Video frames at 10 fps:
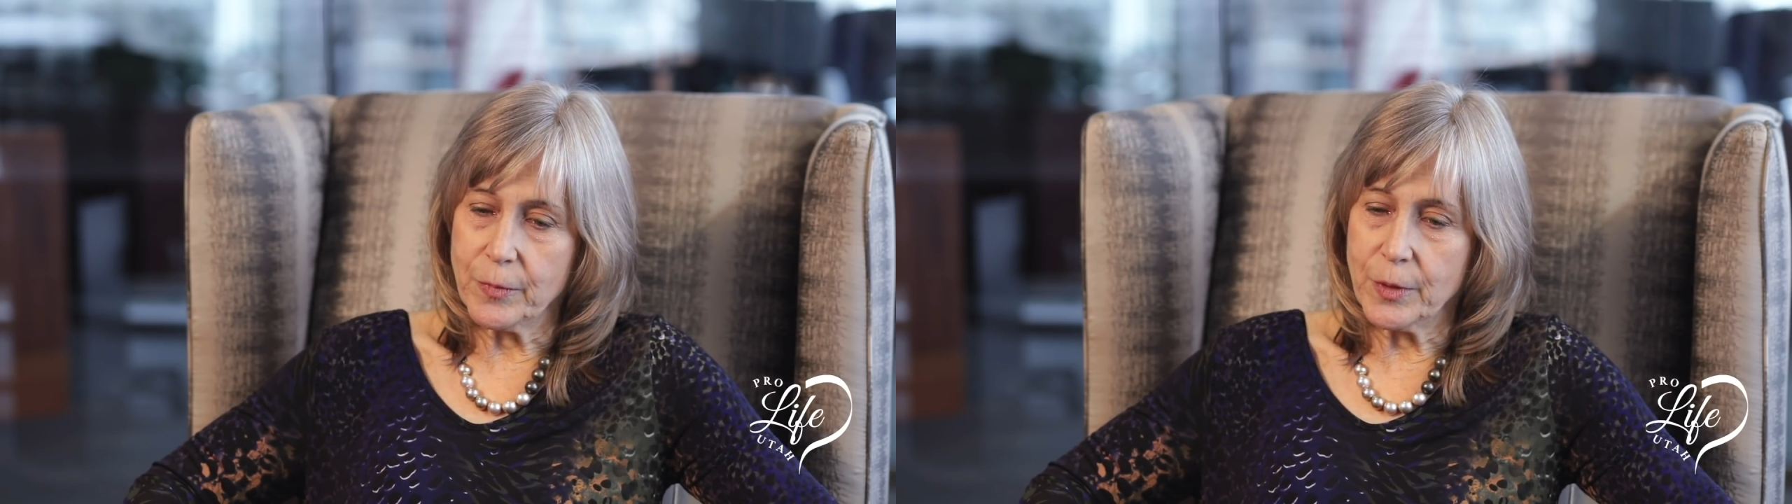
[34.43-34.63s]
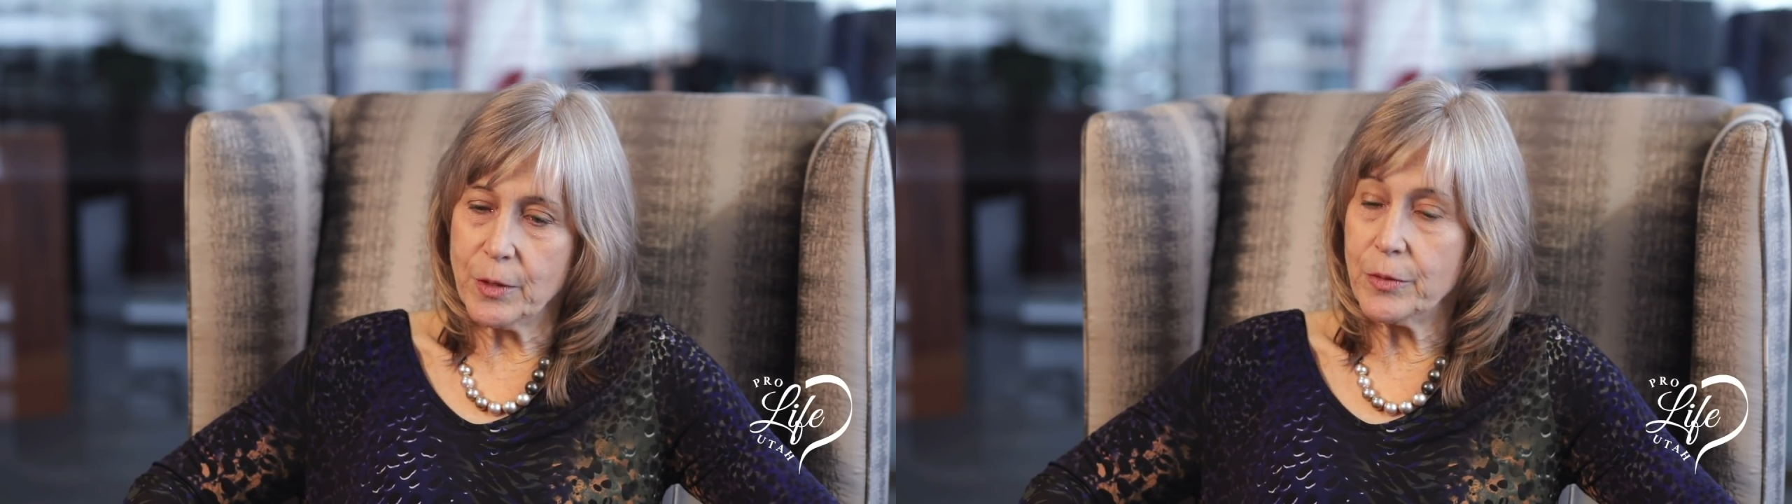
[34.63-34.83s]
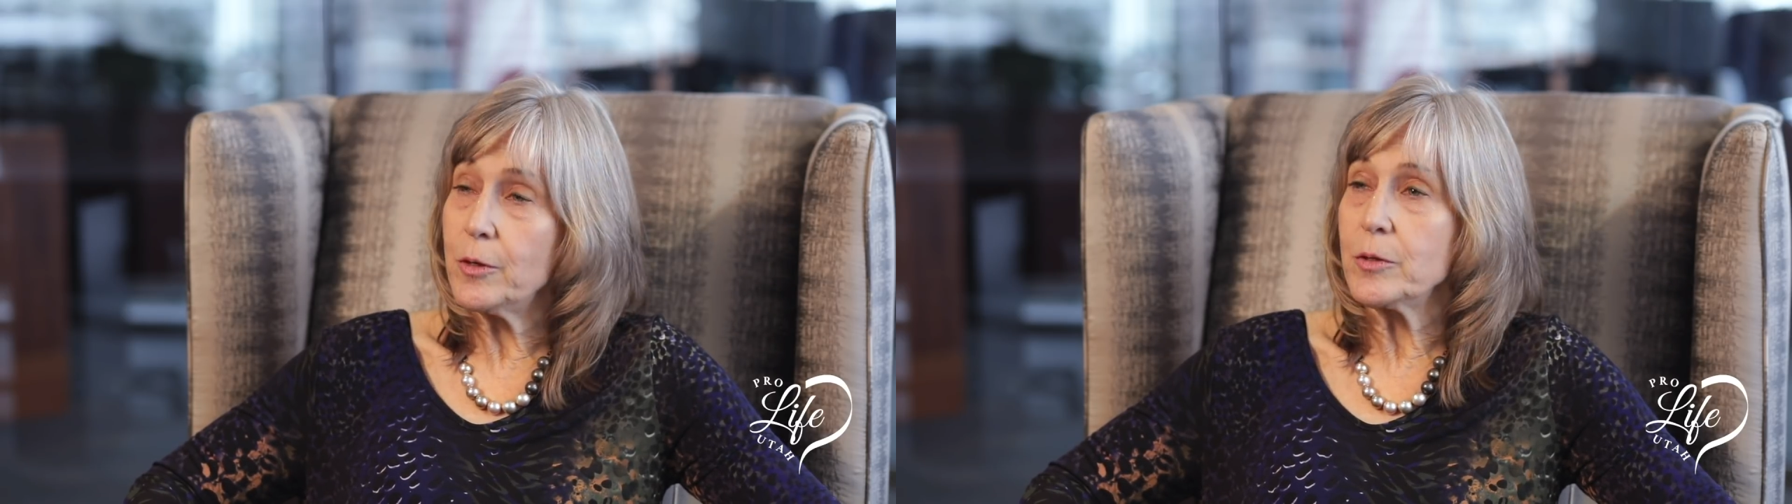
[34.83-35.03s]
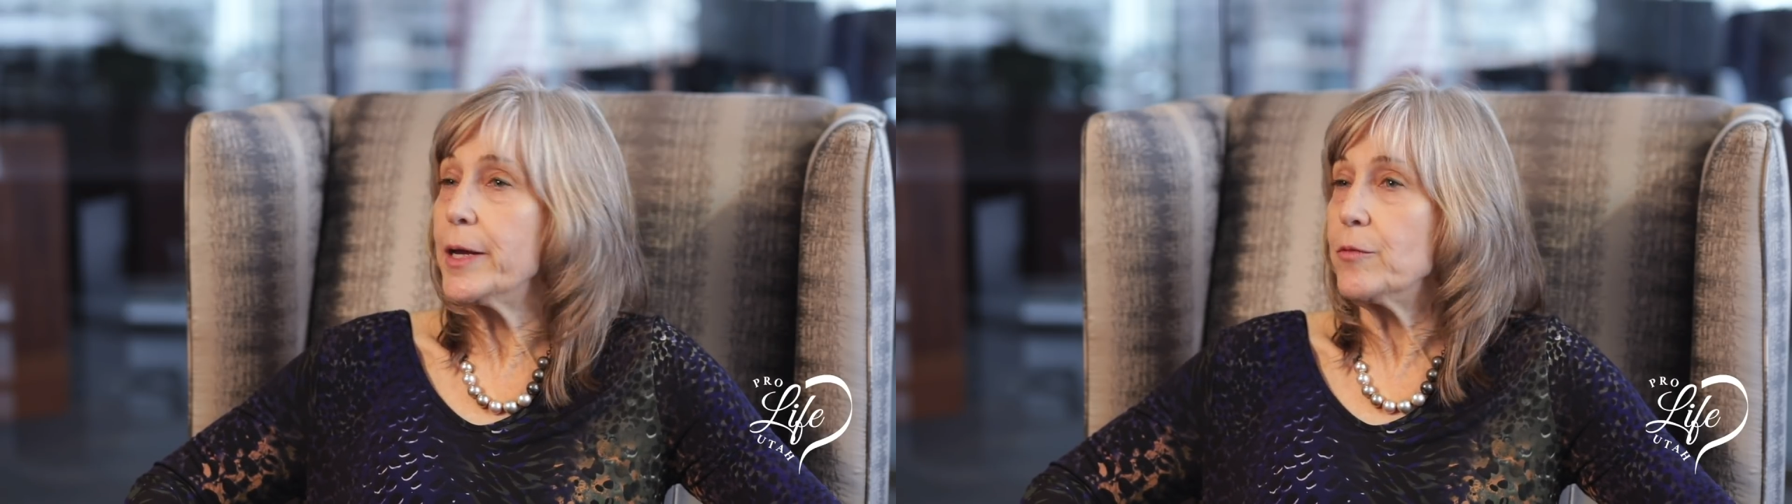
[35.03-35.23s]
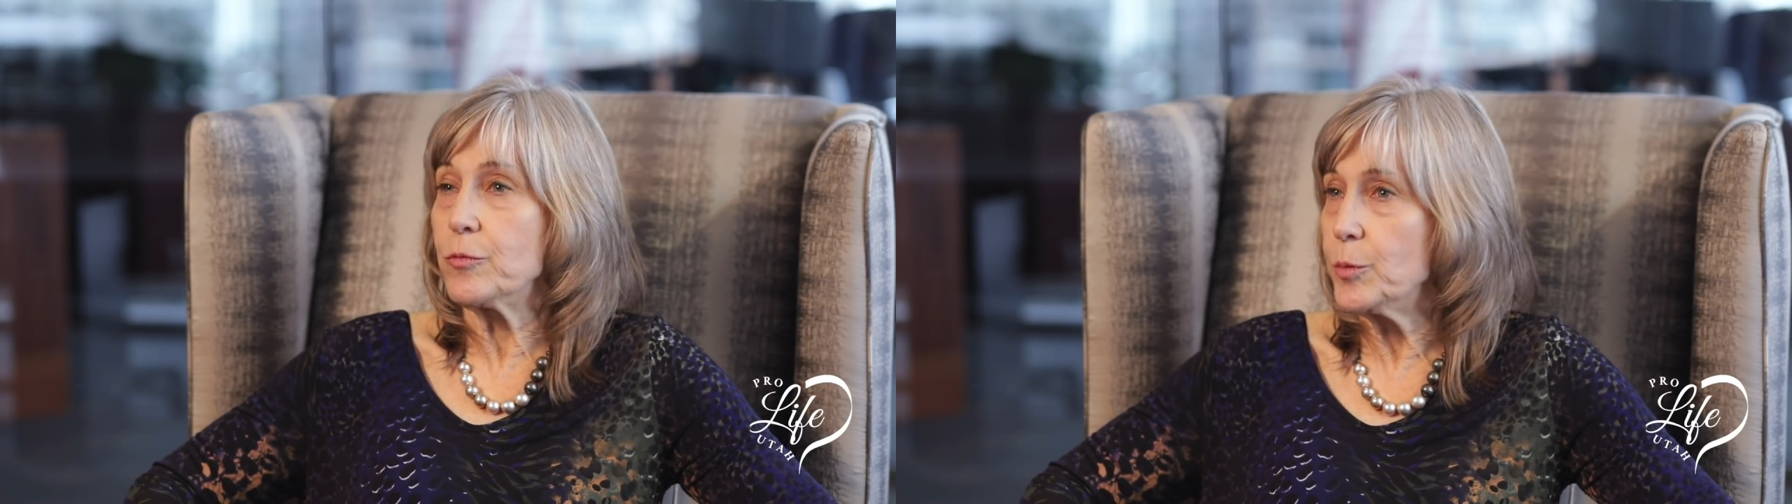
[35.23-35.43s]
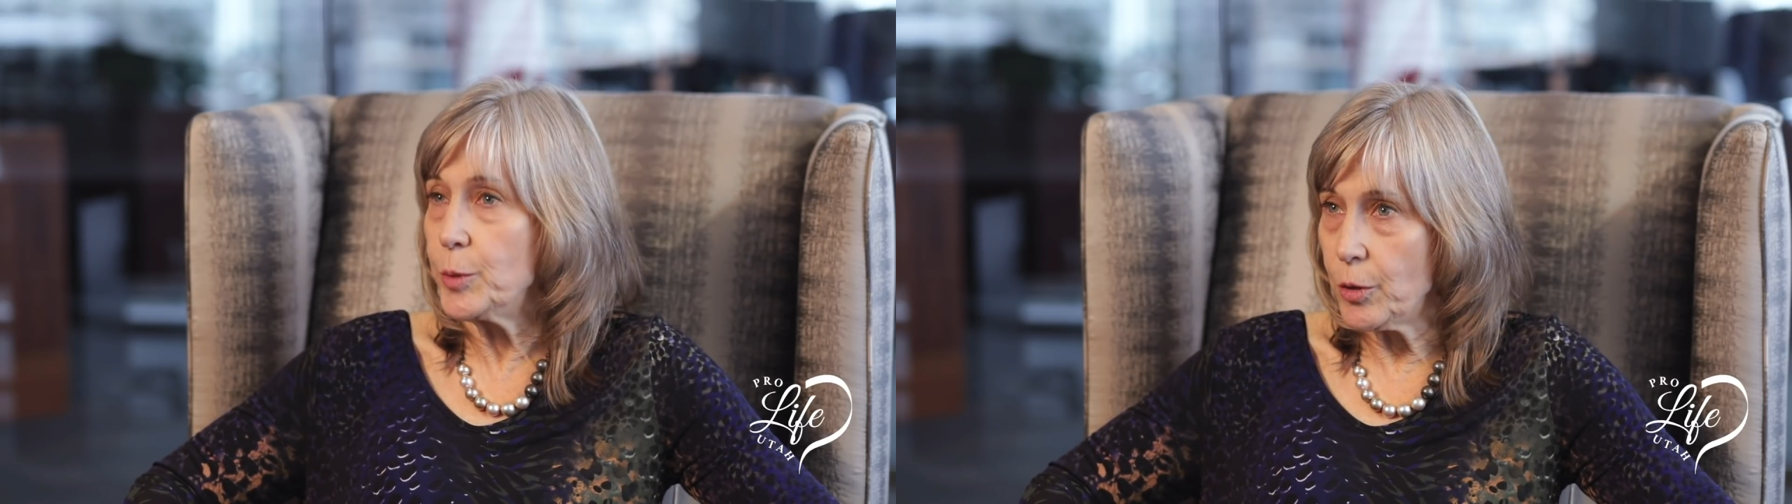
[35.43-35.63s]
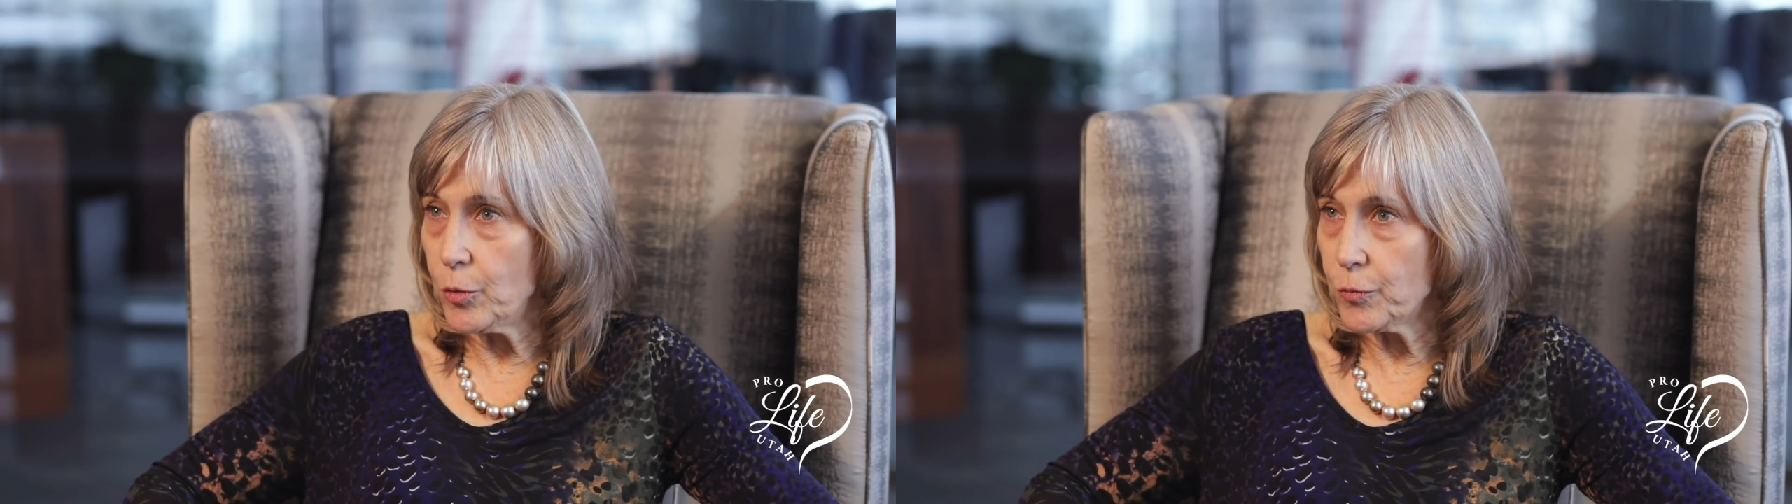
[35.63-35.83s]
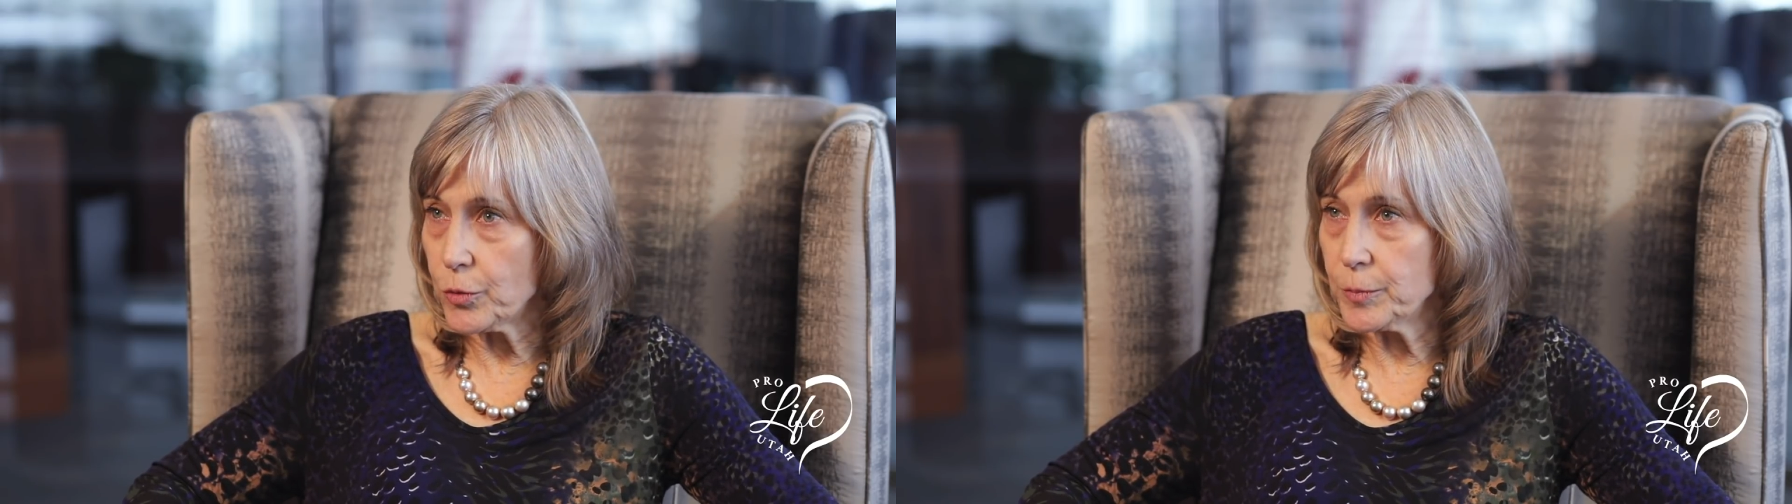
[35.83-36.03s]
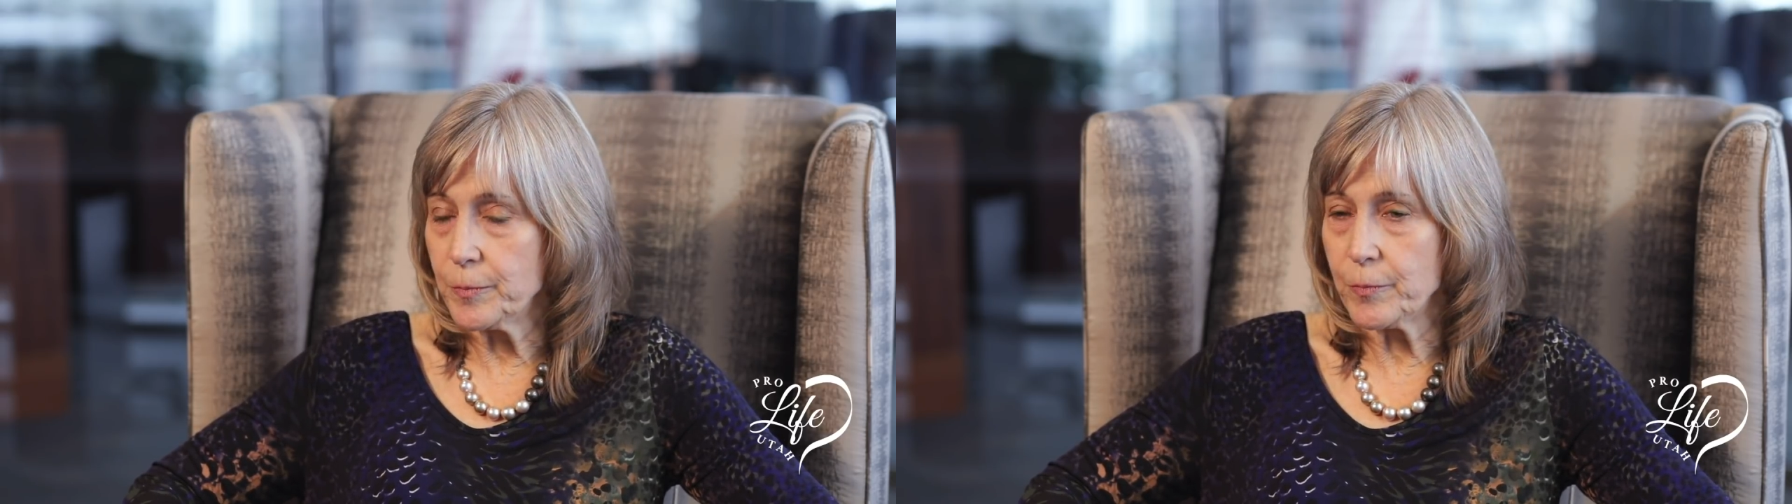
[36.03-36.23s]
that their life would be over.